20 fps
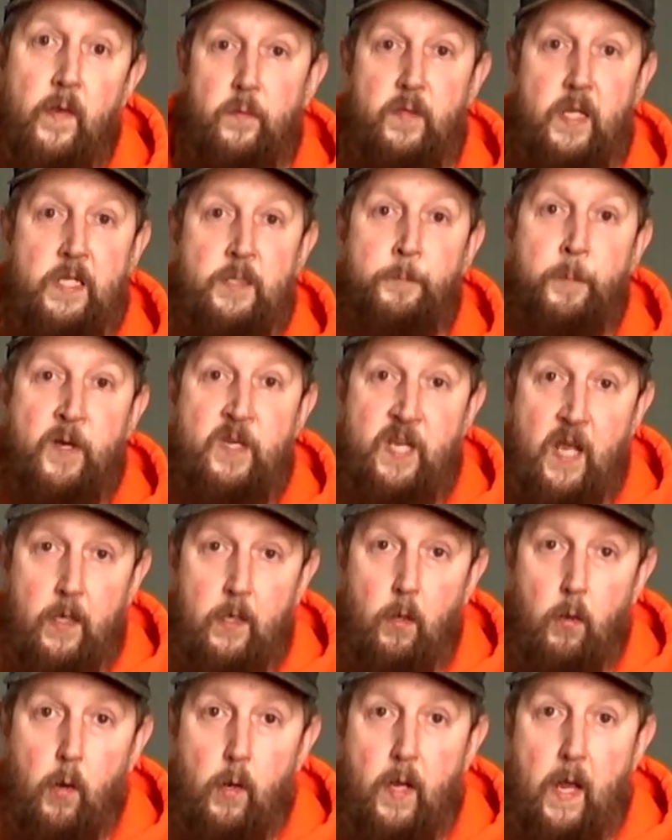These
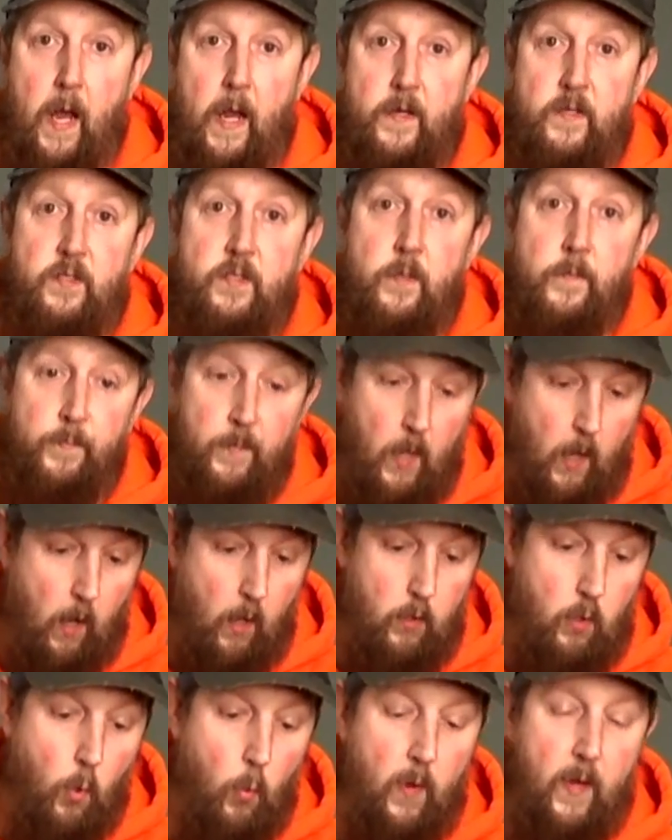particular guns
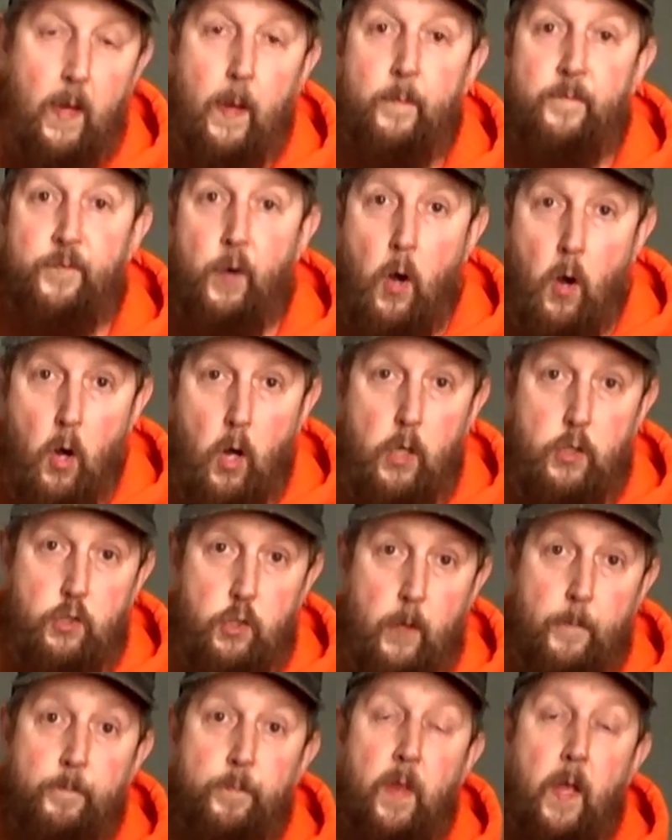are going up for
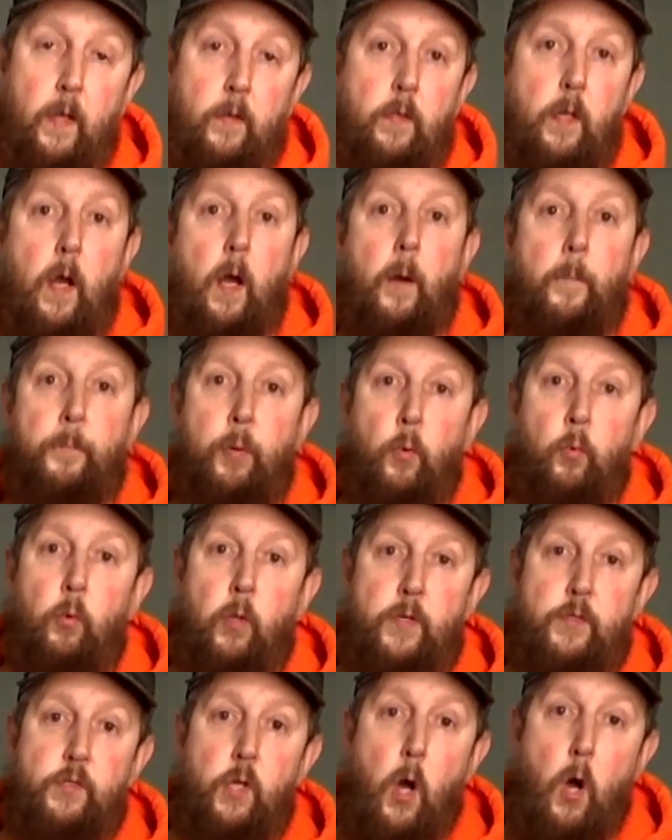auction at uh,
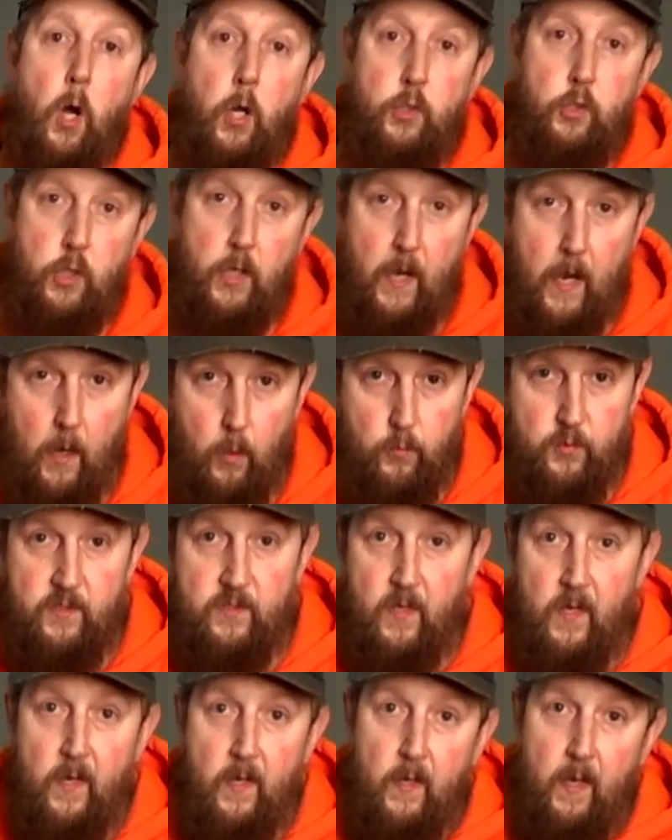Poulin's Auction House
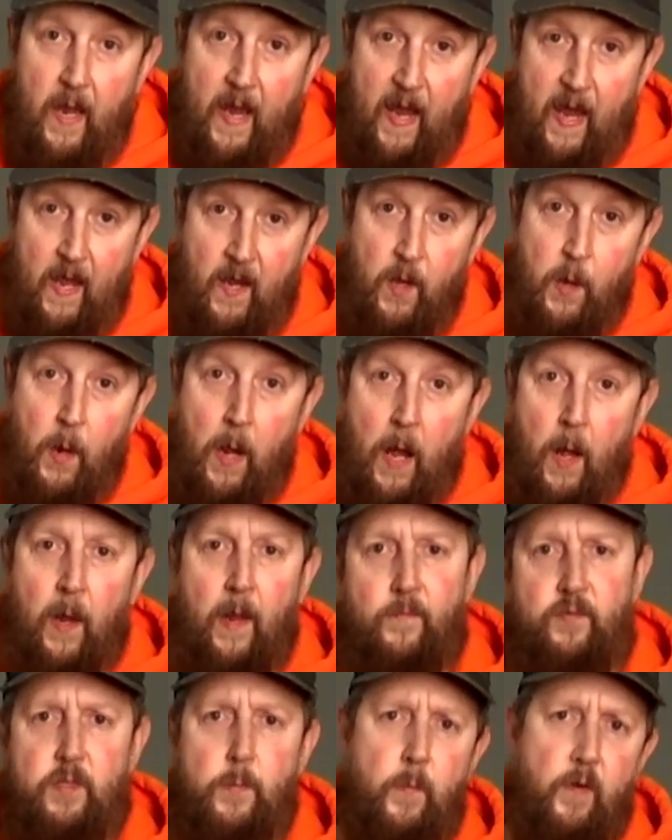and I'll
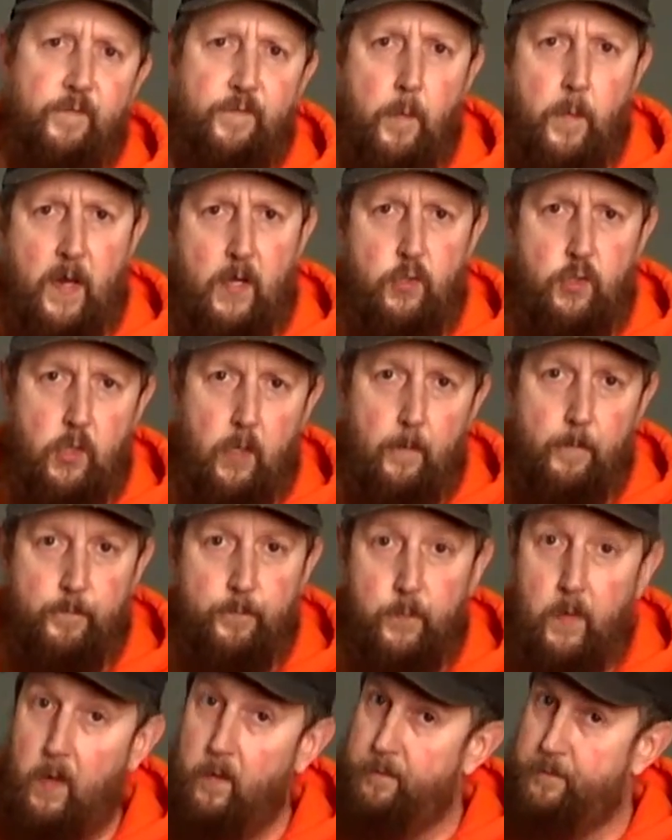have some
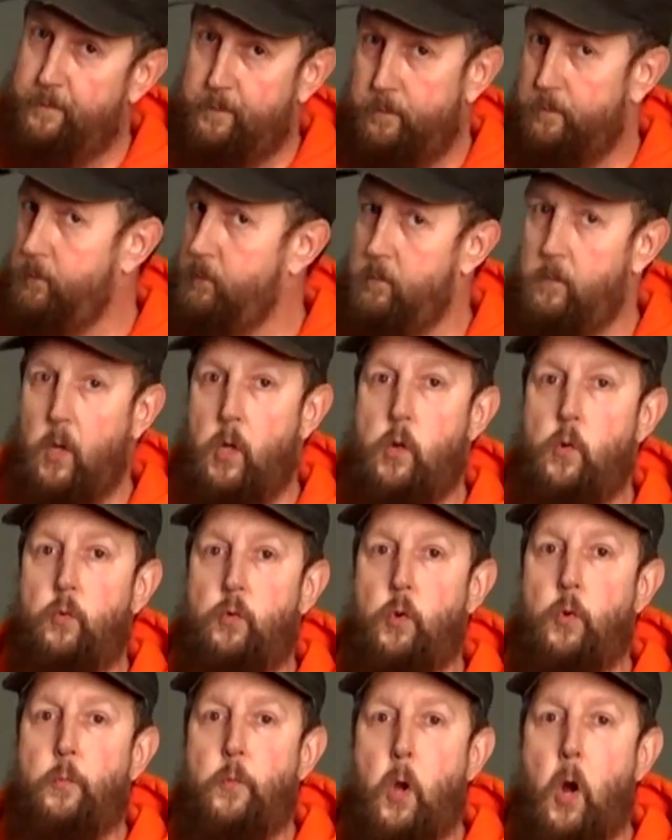information if the
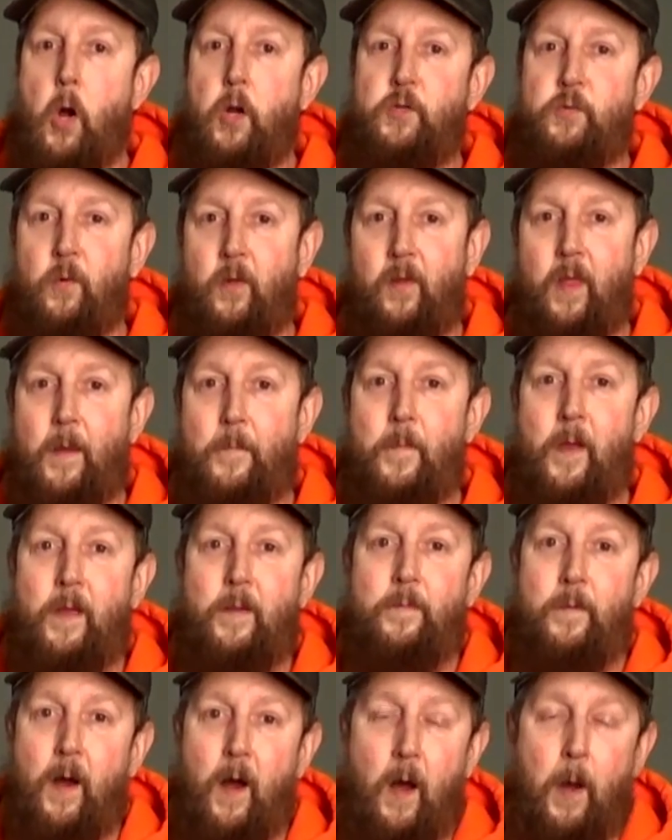YouTube gods will let me
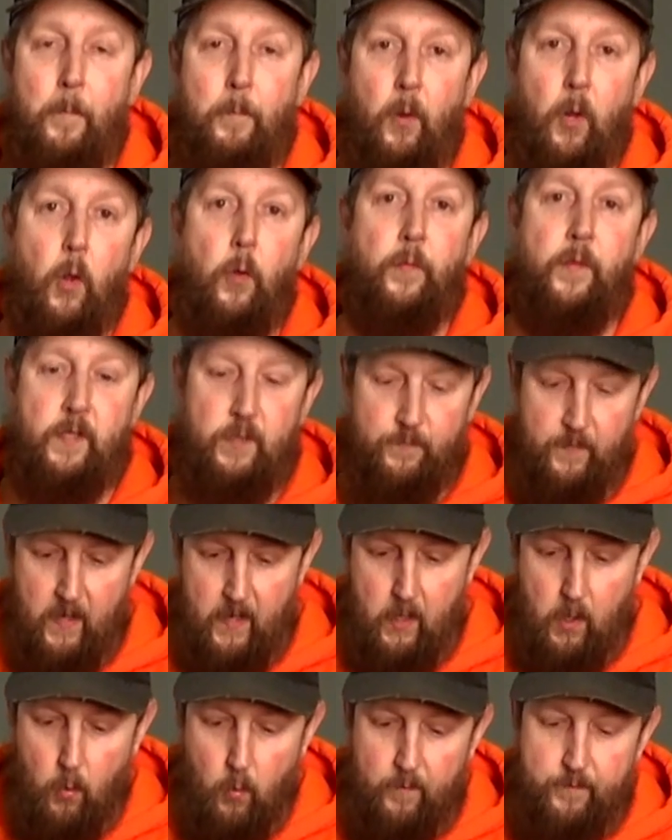uh, below this
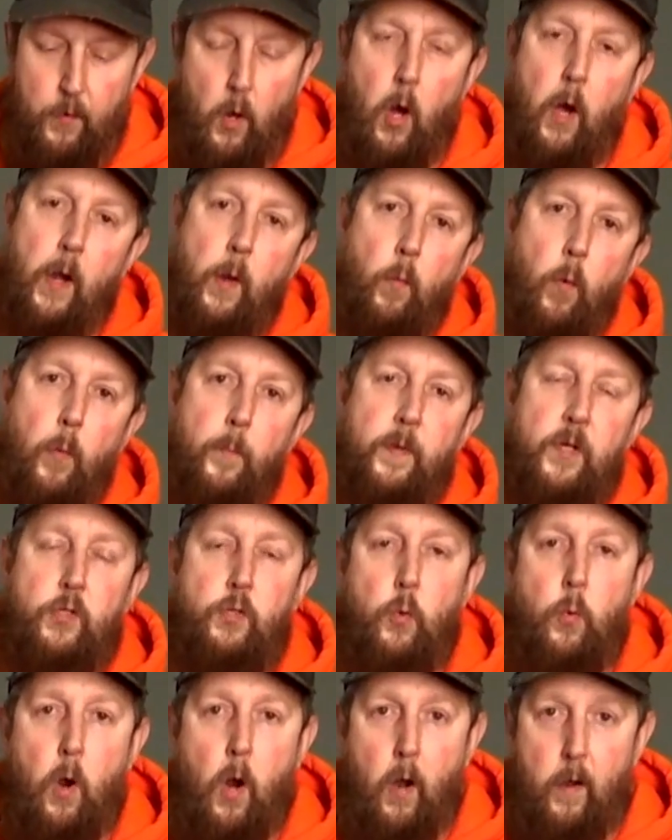video. If not, it won't be
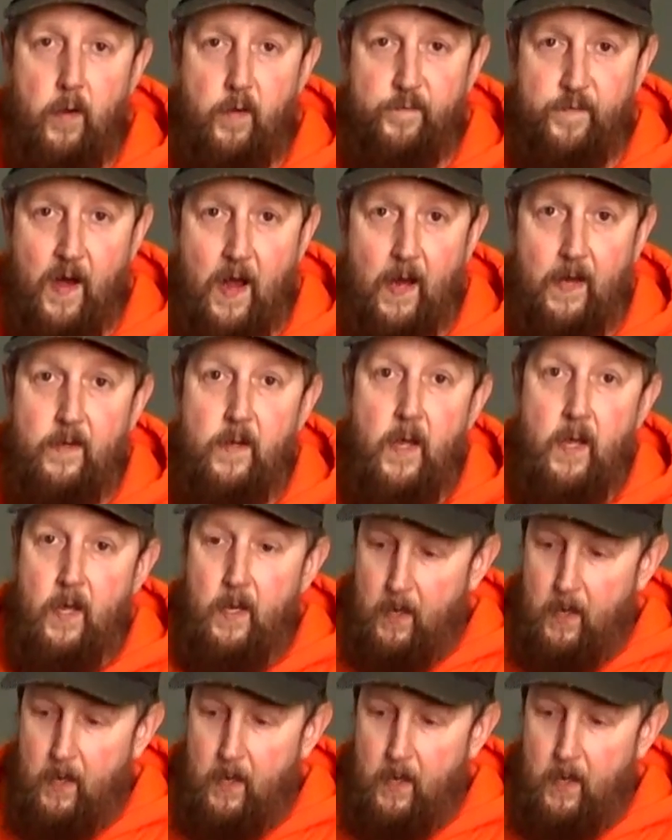too hard to find.